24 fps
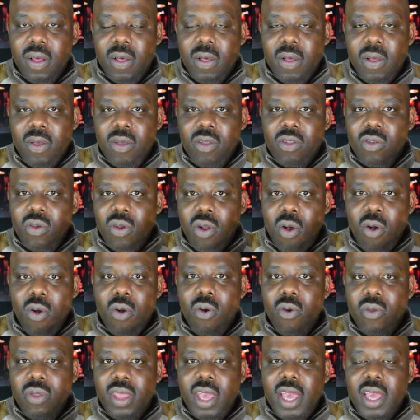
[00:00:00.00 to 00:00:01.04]
So the
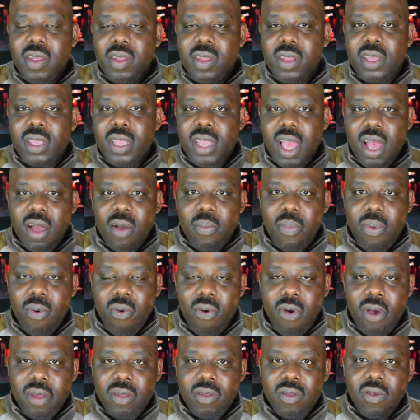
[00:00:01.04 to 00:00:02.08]
whole nation is now
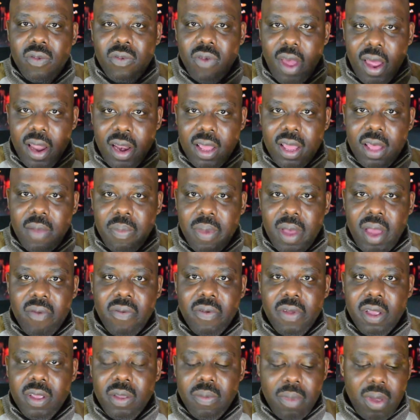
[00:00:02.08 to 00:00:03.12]
poised to try to help
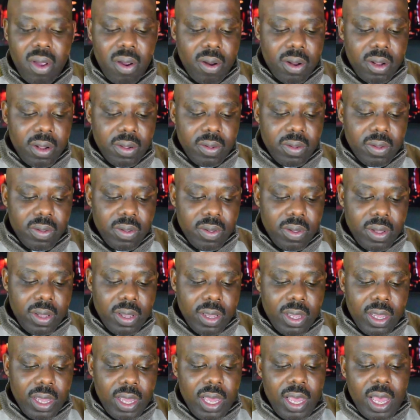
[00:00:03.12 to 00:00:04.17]
African Americans.
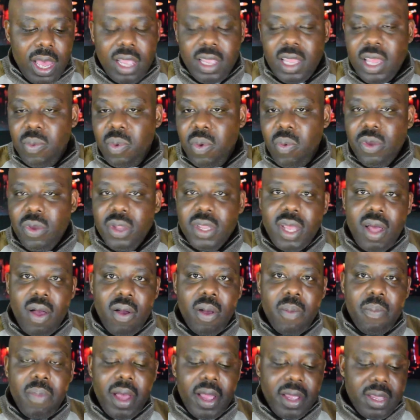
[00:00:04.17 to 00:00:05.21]
And then when we talk
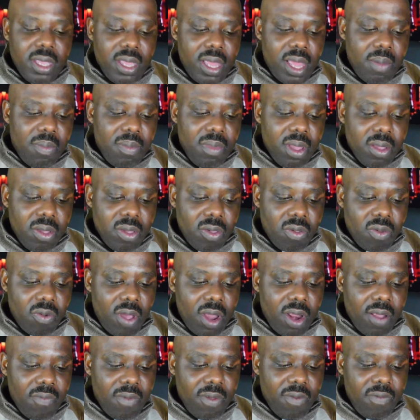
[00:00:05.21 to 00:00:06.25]
about the
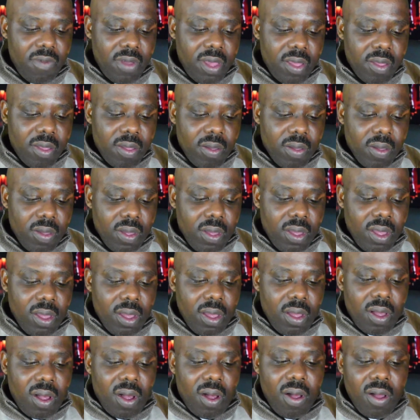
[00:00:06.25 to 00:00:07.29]
administrative events,
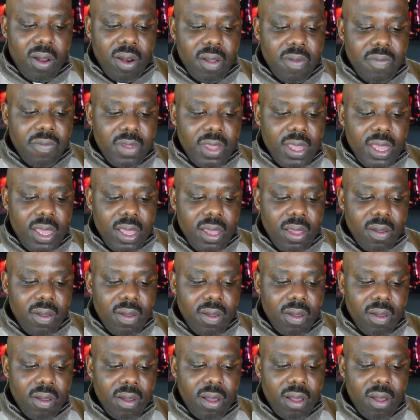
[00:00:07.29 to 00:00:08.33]
all of the
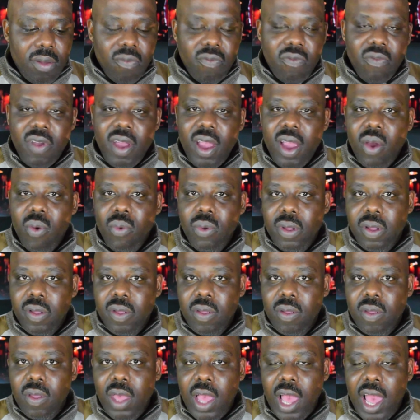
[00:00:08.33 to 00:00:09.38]

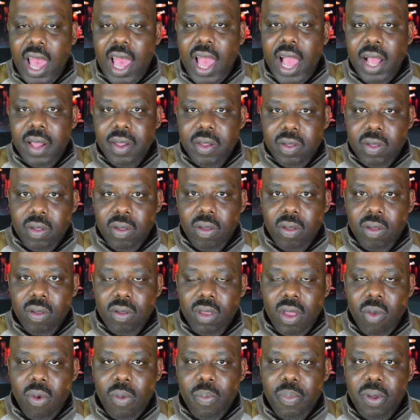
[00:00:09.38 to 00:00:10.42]
various acts
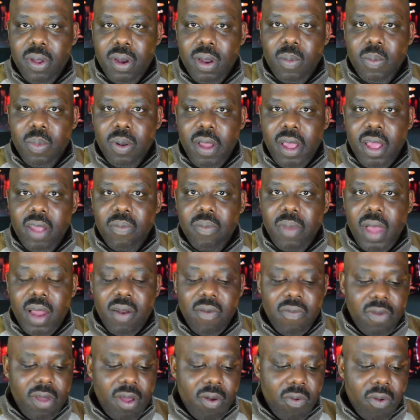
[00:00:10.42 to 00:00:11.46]
that were put in place by the
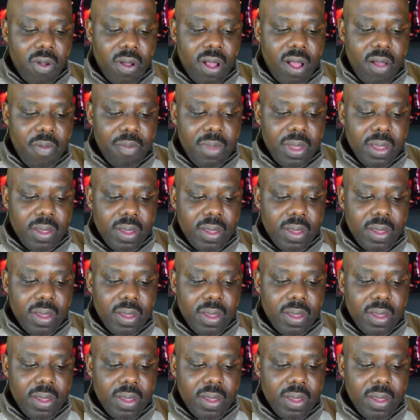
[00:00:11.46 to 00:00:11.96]
federal government,